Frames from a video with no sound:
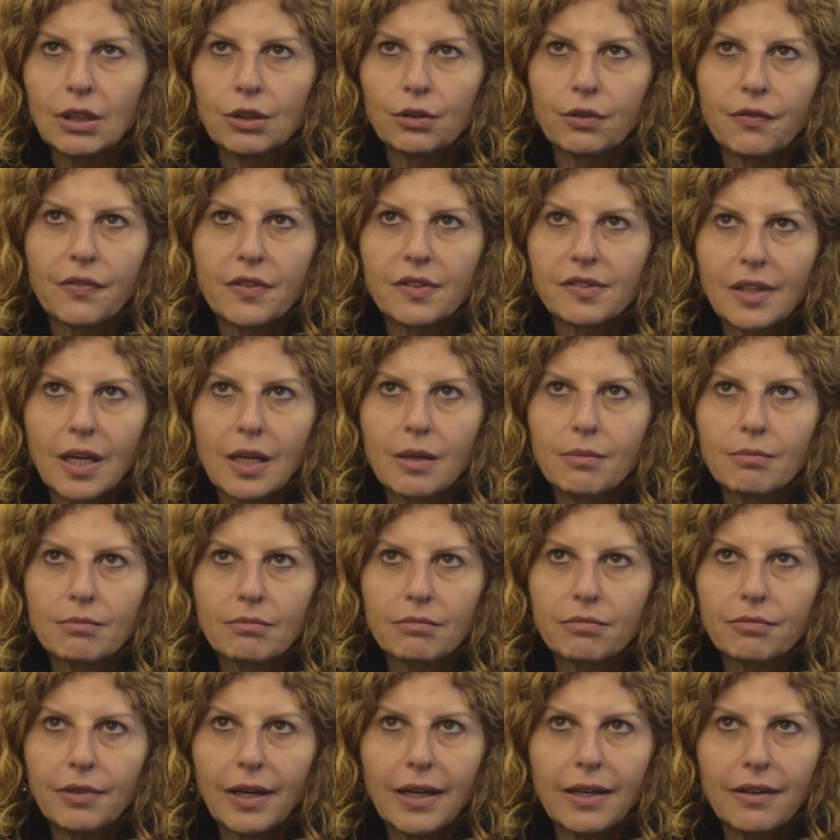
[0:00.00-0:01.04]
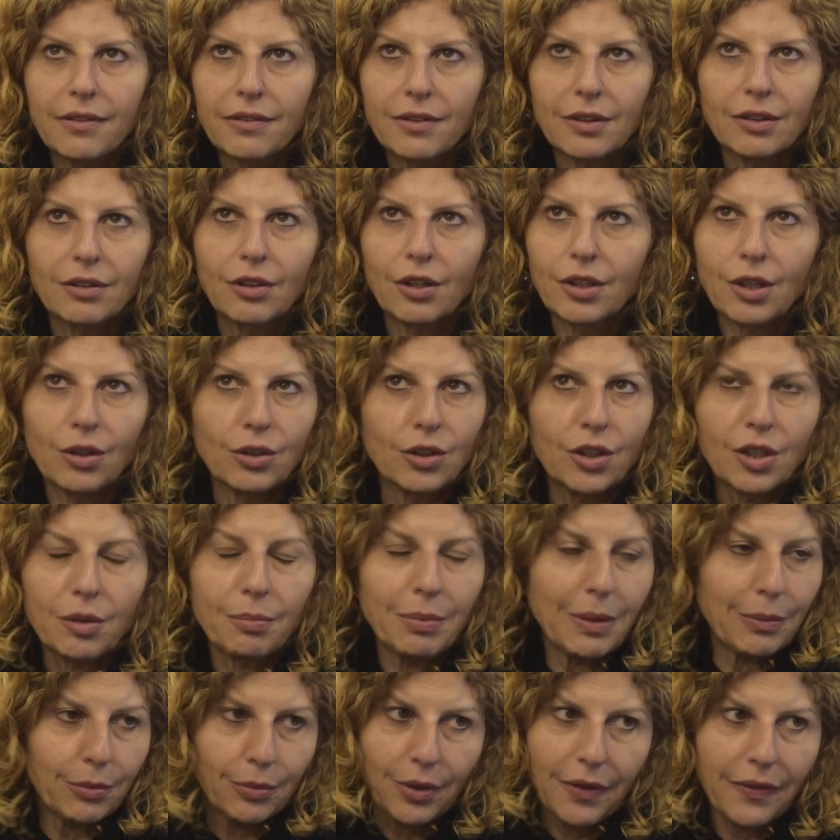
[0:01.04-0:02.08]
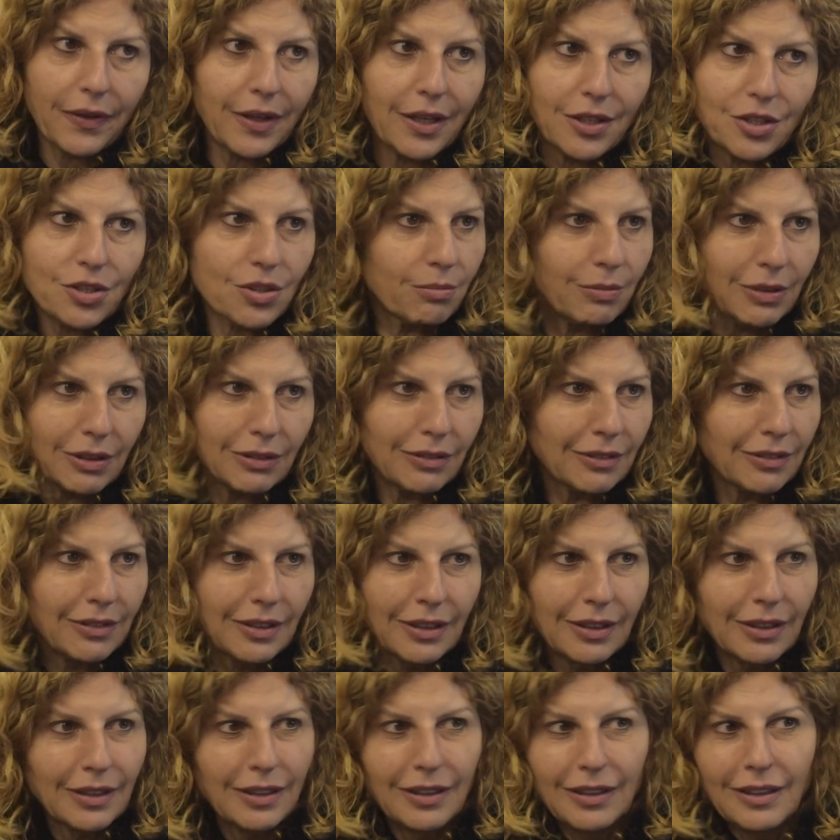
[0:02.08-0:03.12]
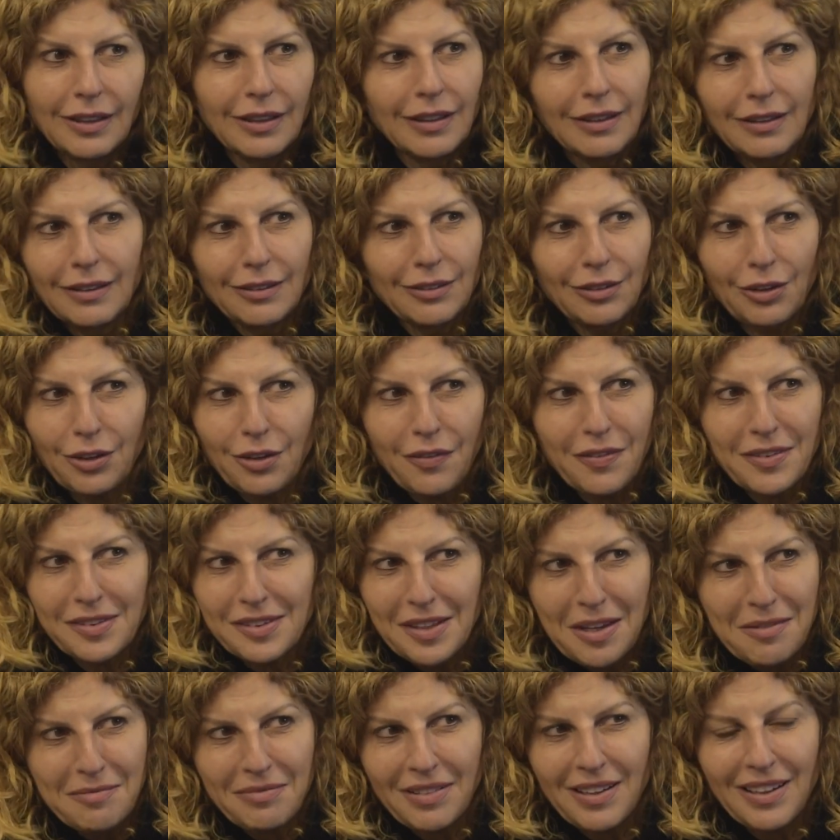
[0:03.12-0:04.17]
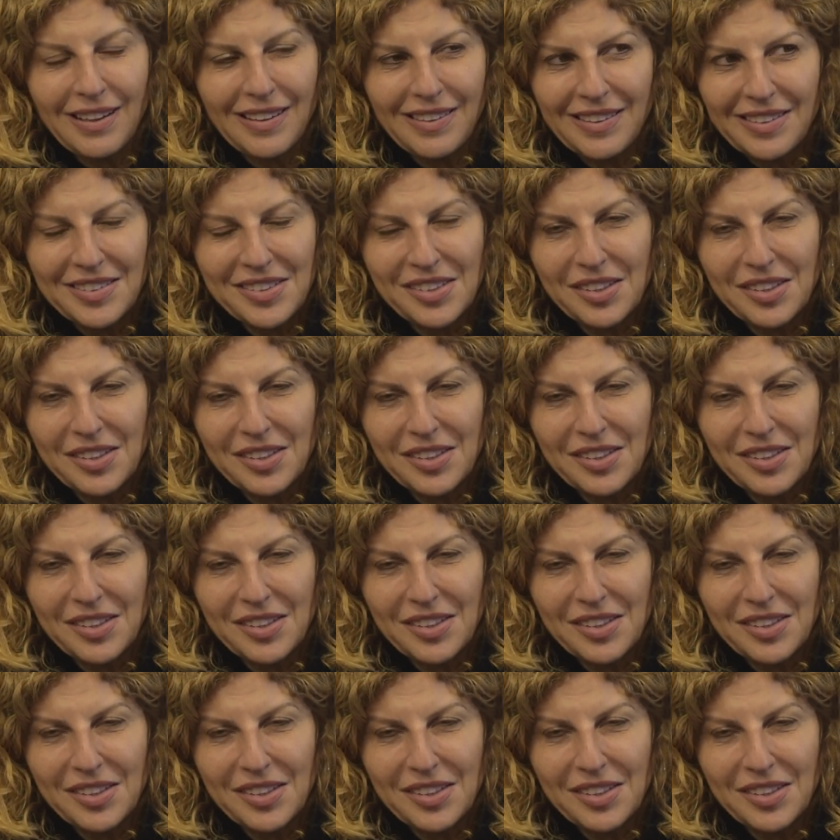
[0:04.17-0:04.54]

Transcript: are of the same faith? And I know a lot of people around the nation, but not of the same faith.